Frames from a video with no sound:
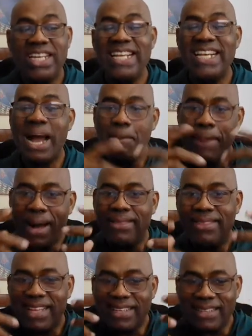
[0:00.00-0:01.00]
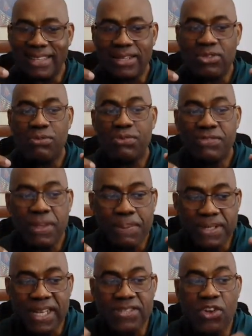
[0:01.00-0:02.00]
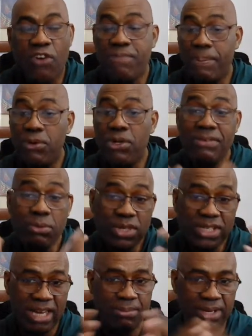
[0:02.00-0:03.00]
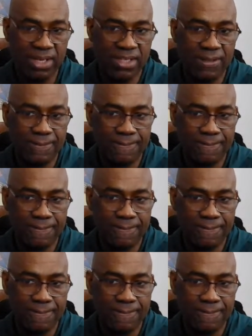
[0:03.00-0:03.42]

in about 33 to 50% of people living with diabetics.